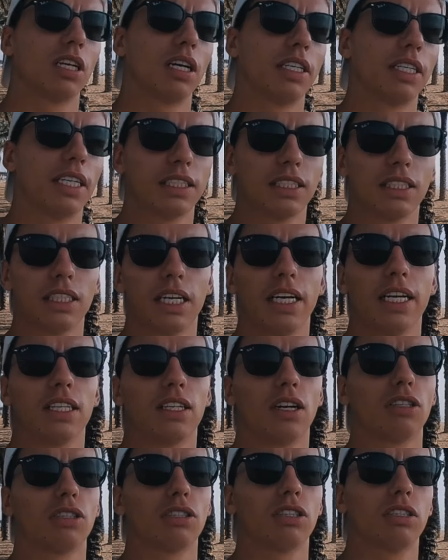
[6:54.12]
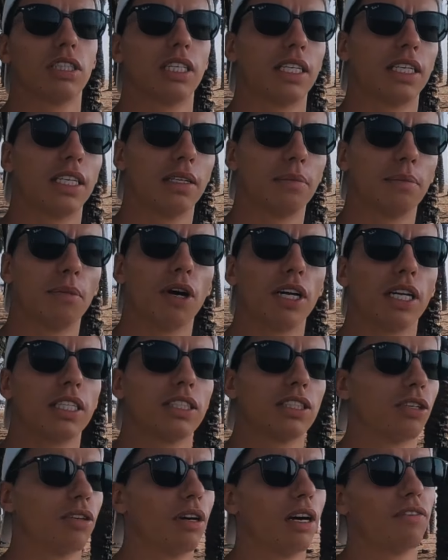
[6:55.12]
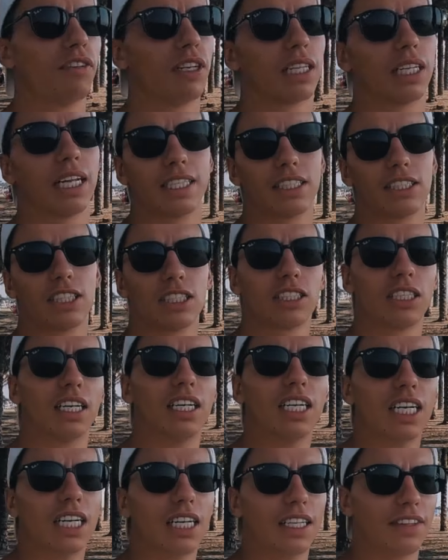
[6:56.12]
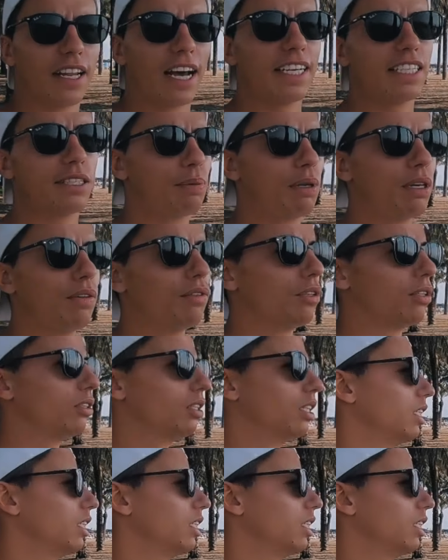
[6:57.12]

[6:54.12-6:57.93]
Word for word: uh, yesterday and also then in the morning so I felt like just a nice people